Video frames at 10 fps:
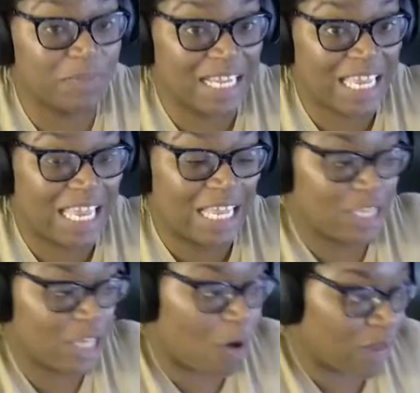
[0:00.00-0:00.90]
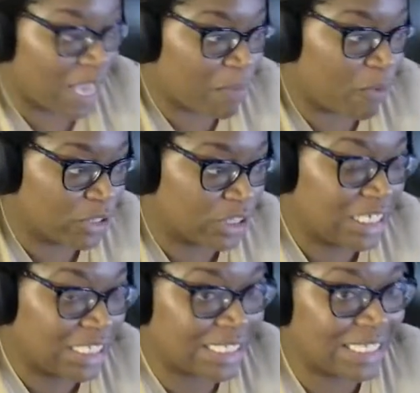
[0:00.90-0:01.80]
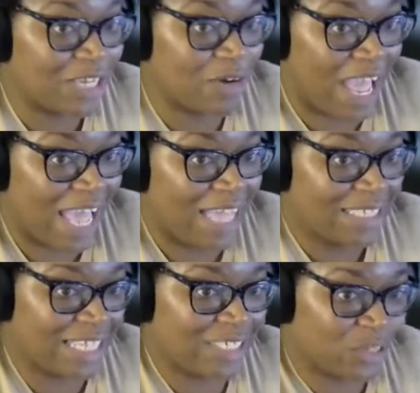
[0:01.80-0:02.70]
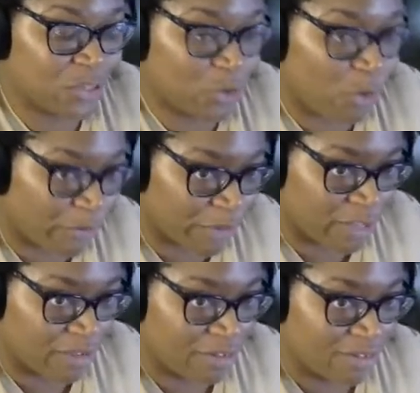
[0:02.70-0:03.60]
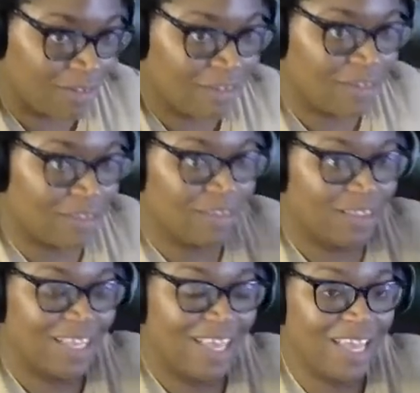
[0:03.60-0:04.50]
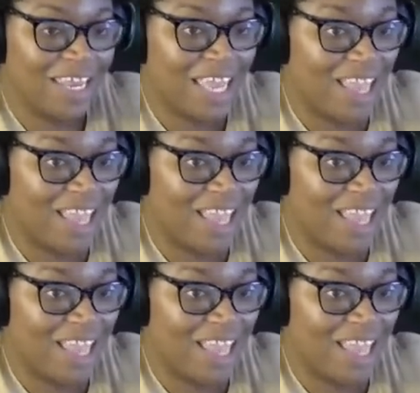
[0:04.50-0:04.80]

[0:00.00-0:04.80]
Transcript: again, the online portion still has a story. It